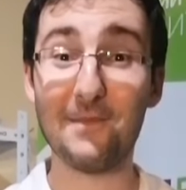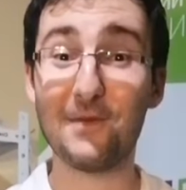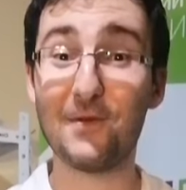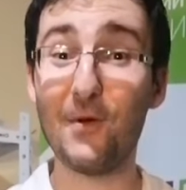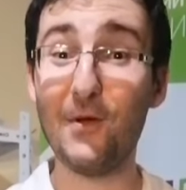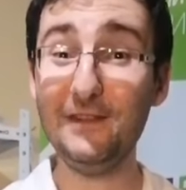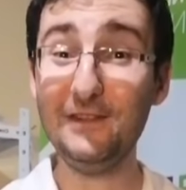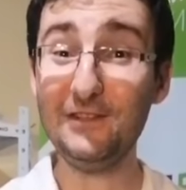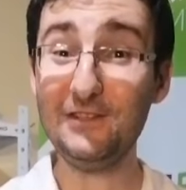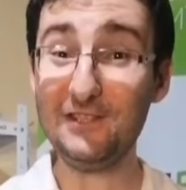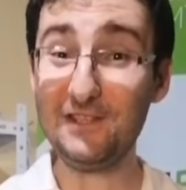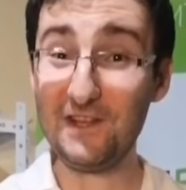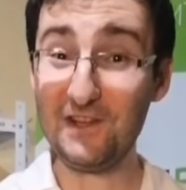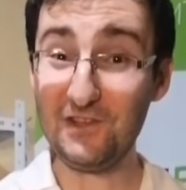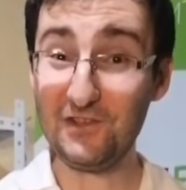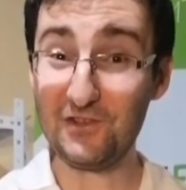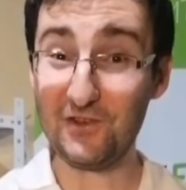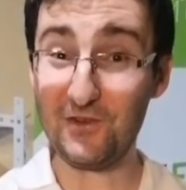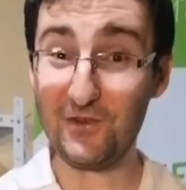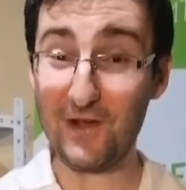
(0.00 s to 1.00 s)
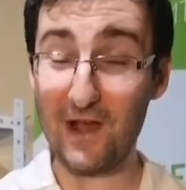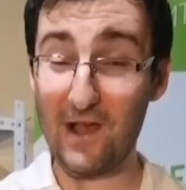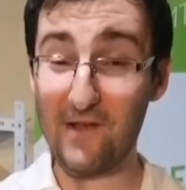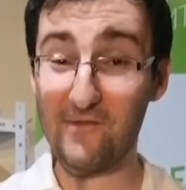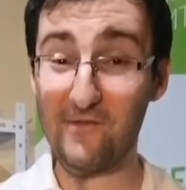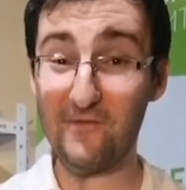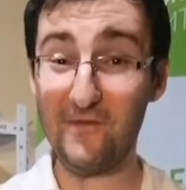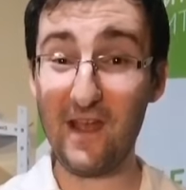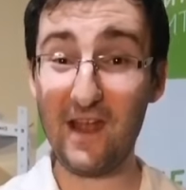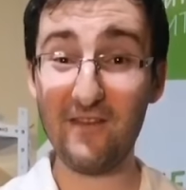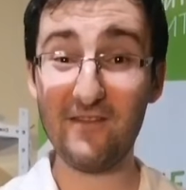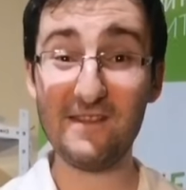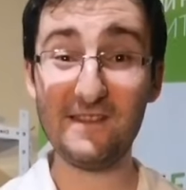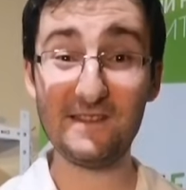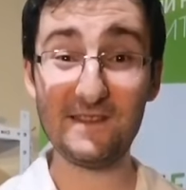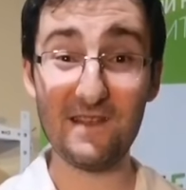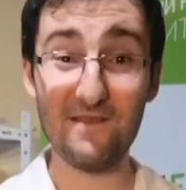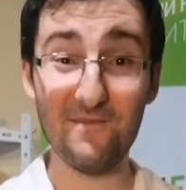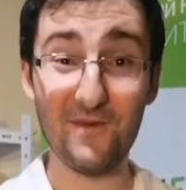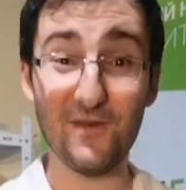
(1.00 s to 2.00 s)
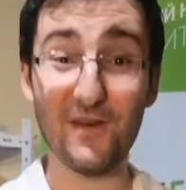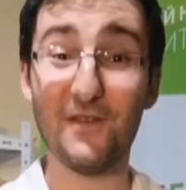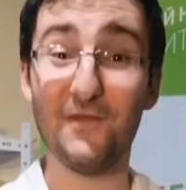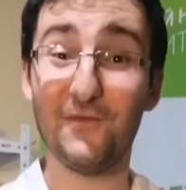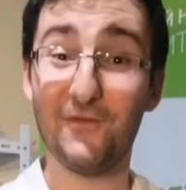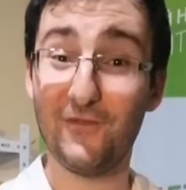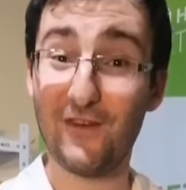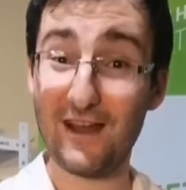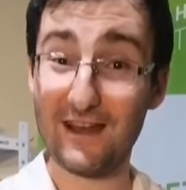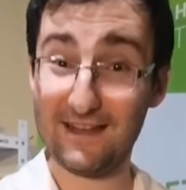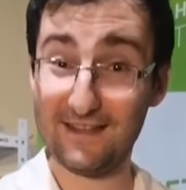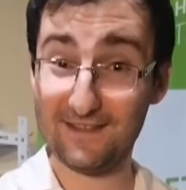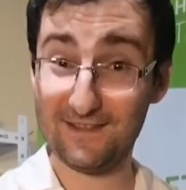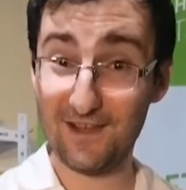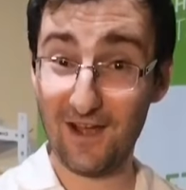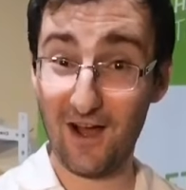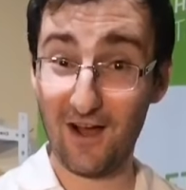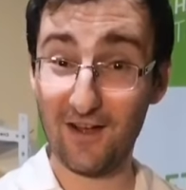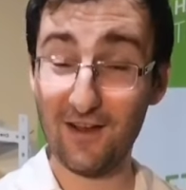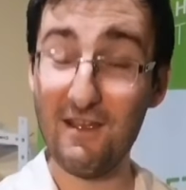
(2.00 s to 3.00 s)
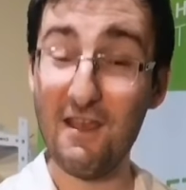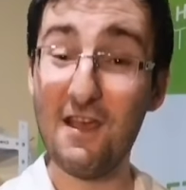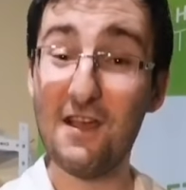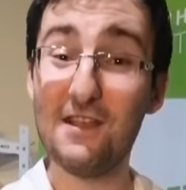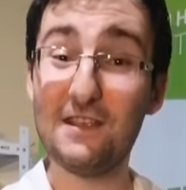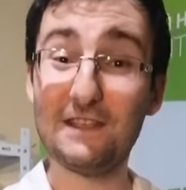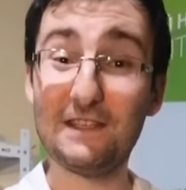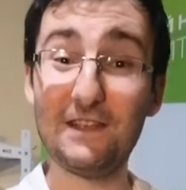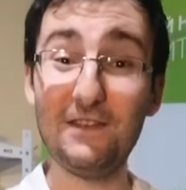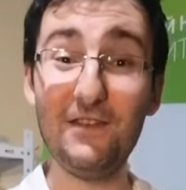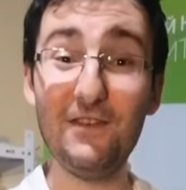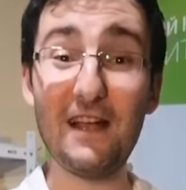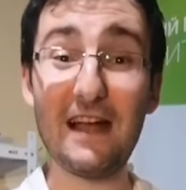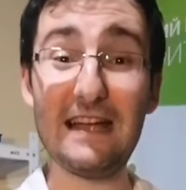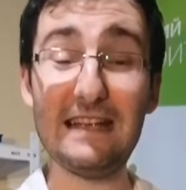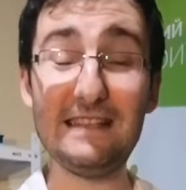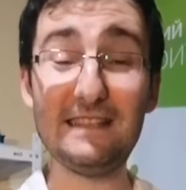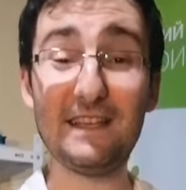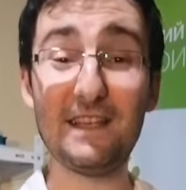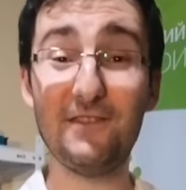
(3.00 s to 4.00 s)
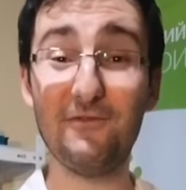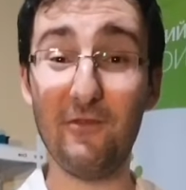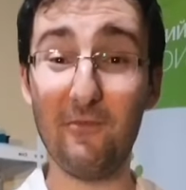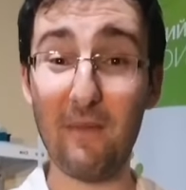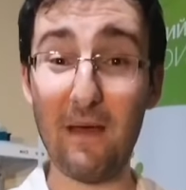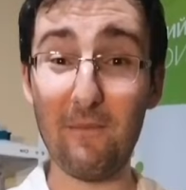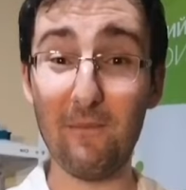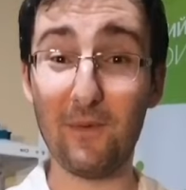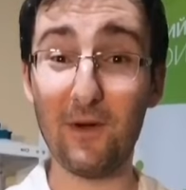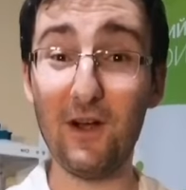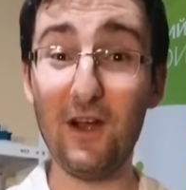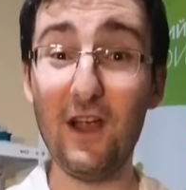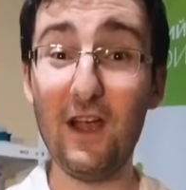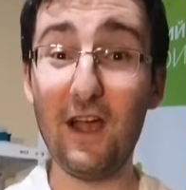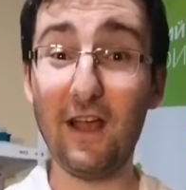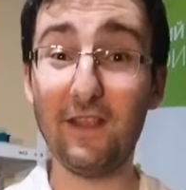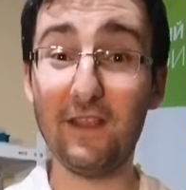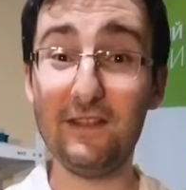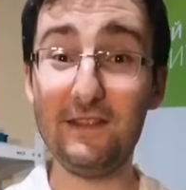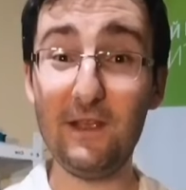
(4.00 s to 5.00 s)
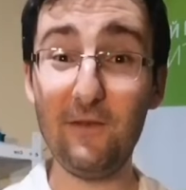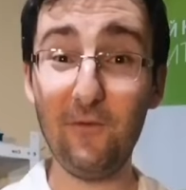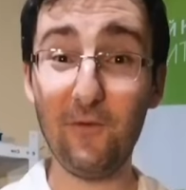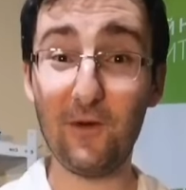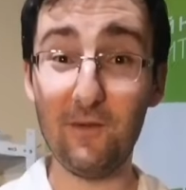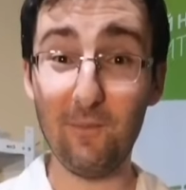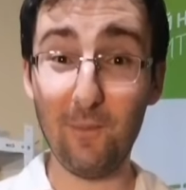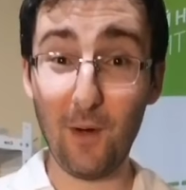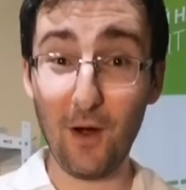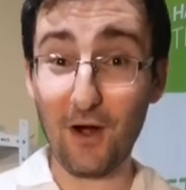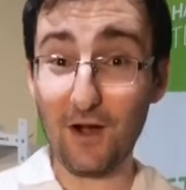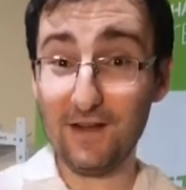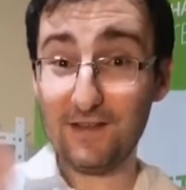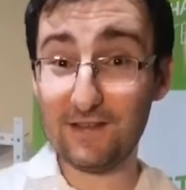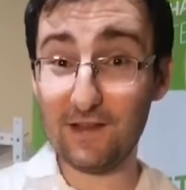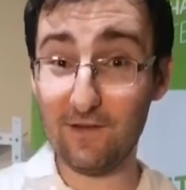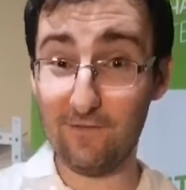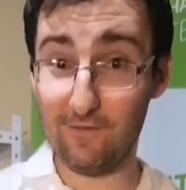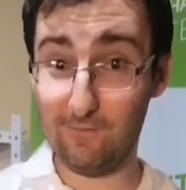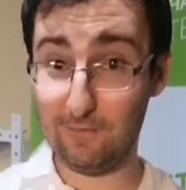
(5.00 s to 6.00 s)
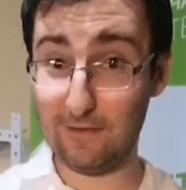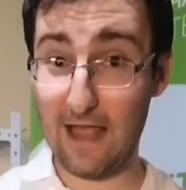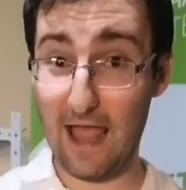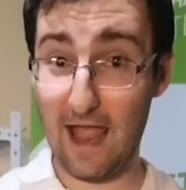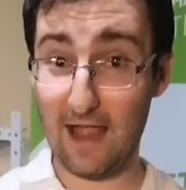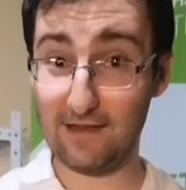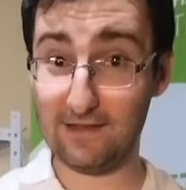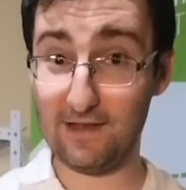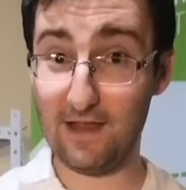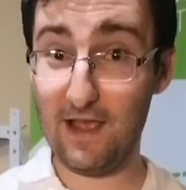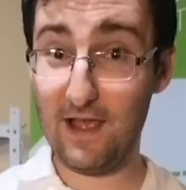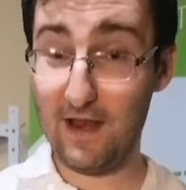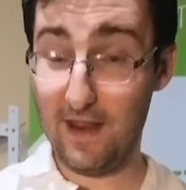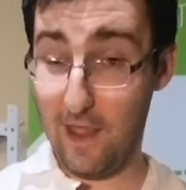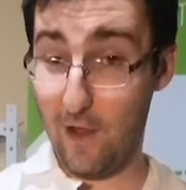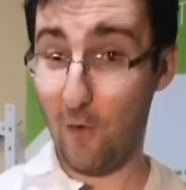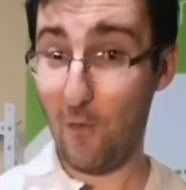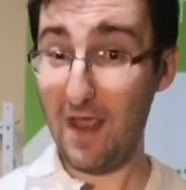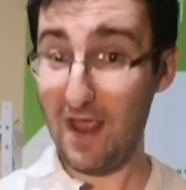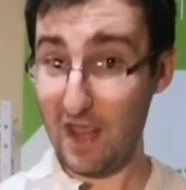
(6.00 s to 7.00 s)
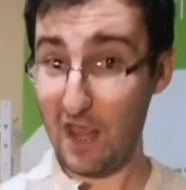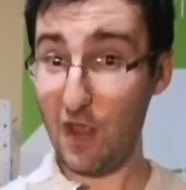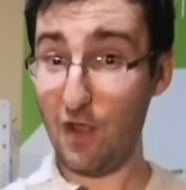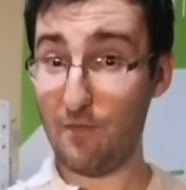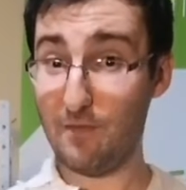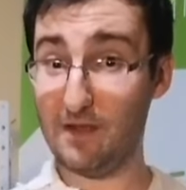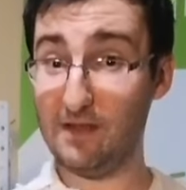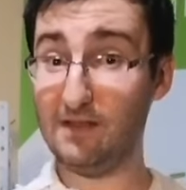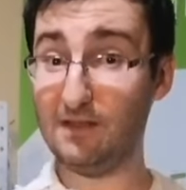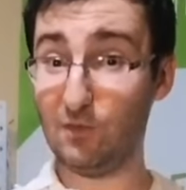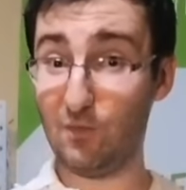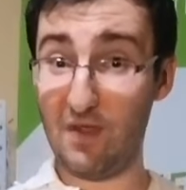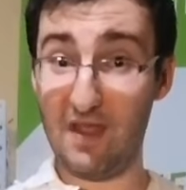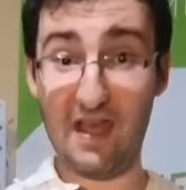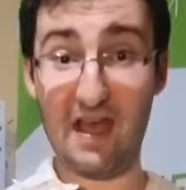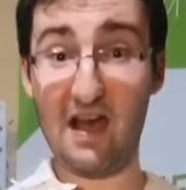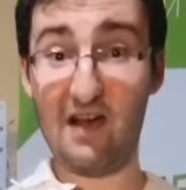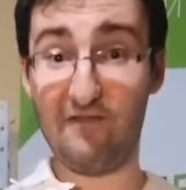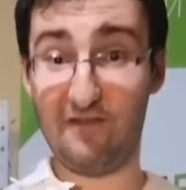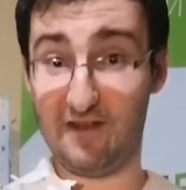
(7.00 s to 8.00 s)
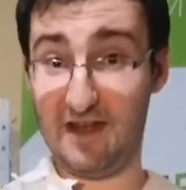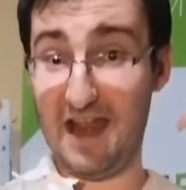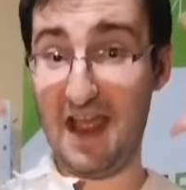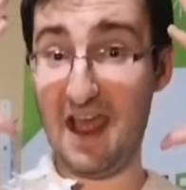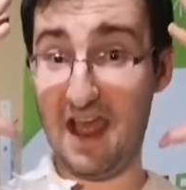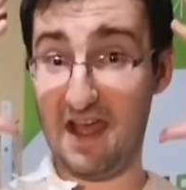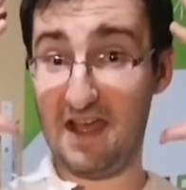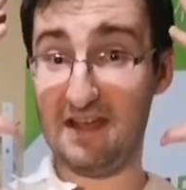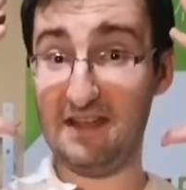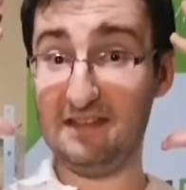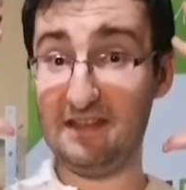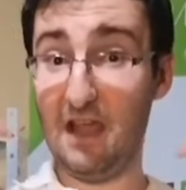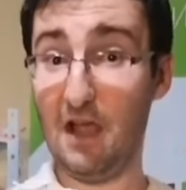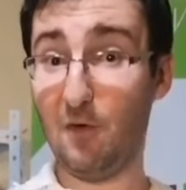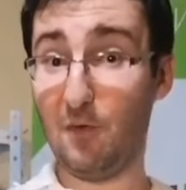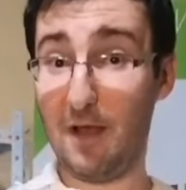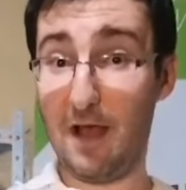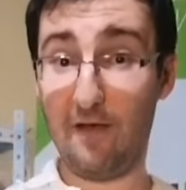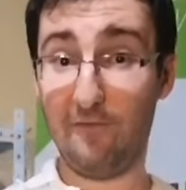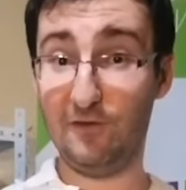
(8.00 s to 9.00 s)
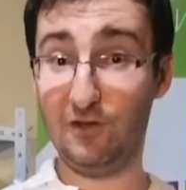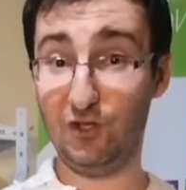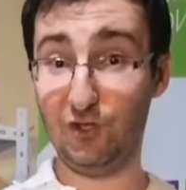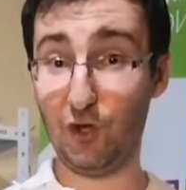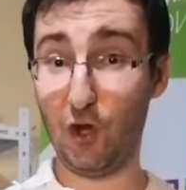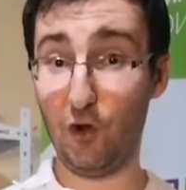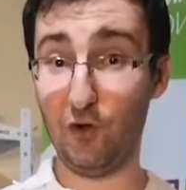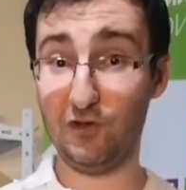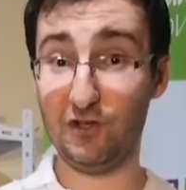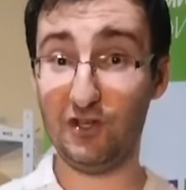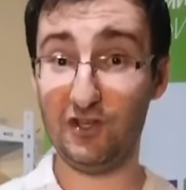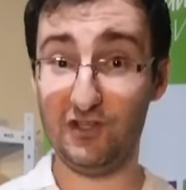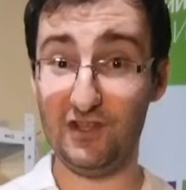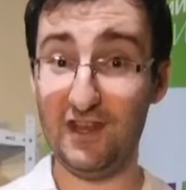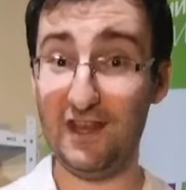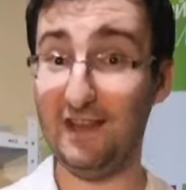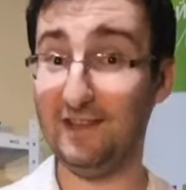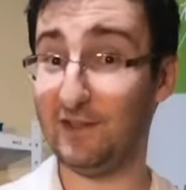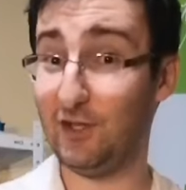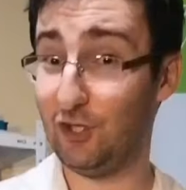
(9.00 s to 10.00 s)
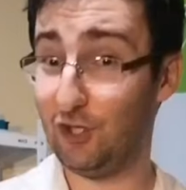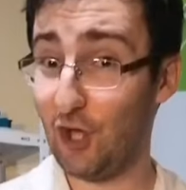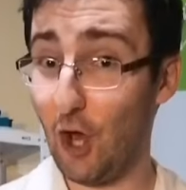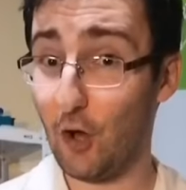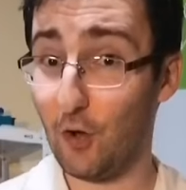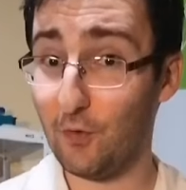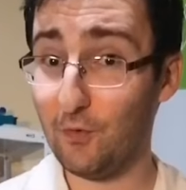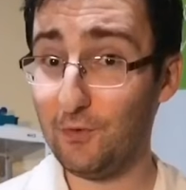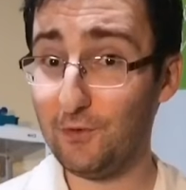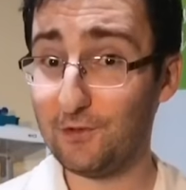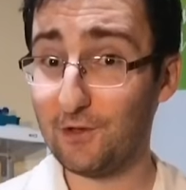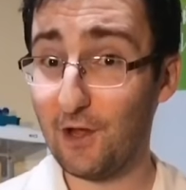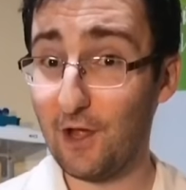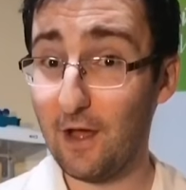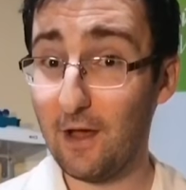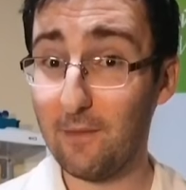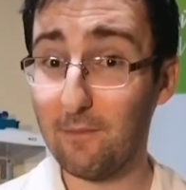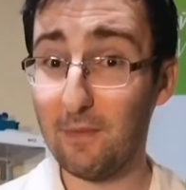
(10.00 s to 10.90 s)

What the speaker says: I'm going to teach you a very simple and funny song so you guys can remember the different parts of a plant. Now, we humans, we have our heads, we have our shoulders, knees, and toes,